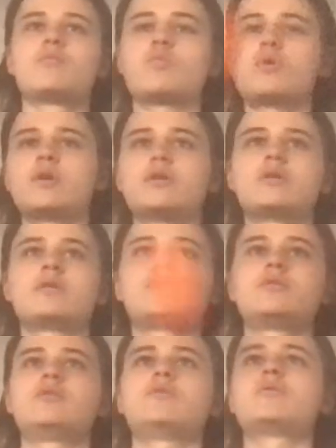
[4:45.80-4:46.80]
1,
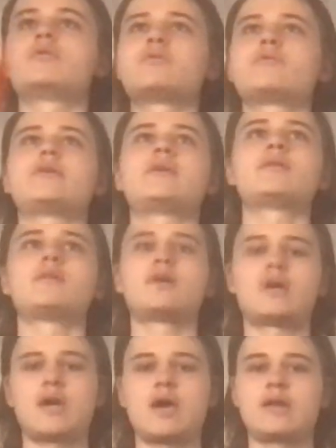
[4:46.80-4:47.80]
2, 3.
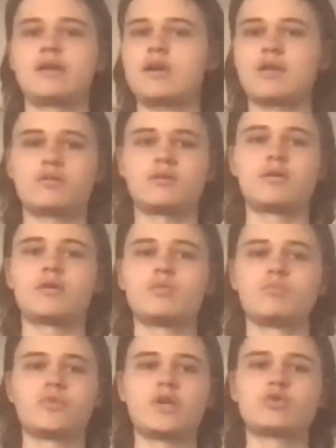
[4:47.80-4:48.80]
And again,
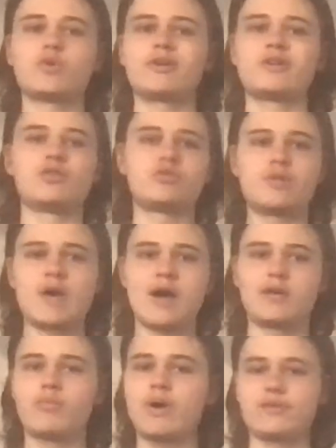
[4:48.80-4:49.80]
get to where you can do
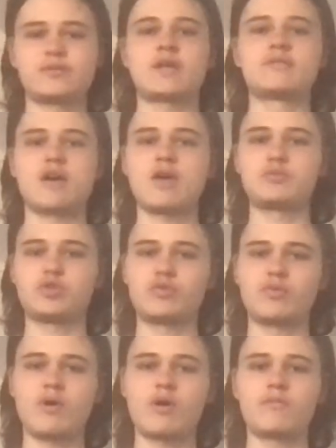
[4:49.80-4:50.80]
that about 10 times in a
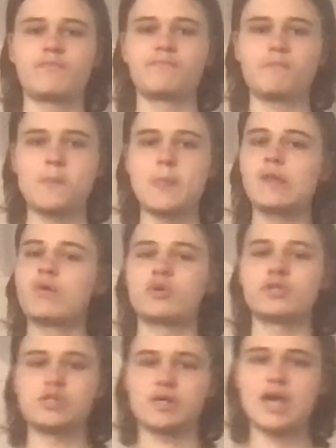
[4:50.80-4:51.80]
row. And
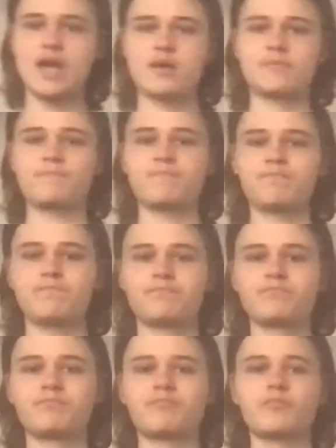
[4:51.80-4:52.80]
once you can,
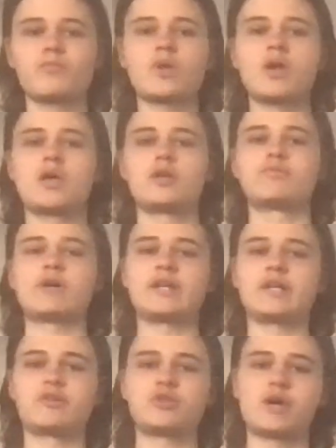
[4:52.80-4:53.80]
you're
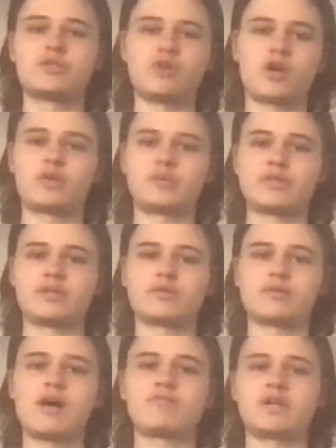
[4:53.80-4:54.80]
ready to try starting with your
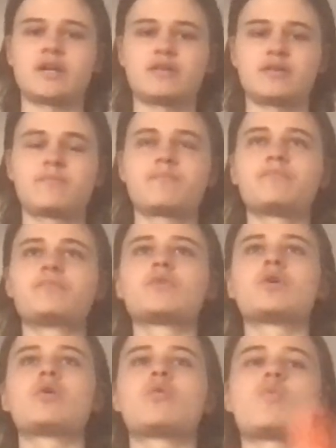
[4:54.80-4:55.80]
left hand.
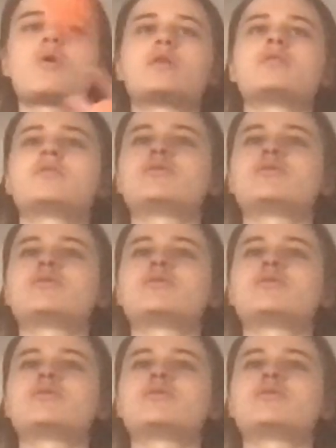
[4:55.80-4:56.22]
1,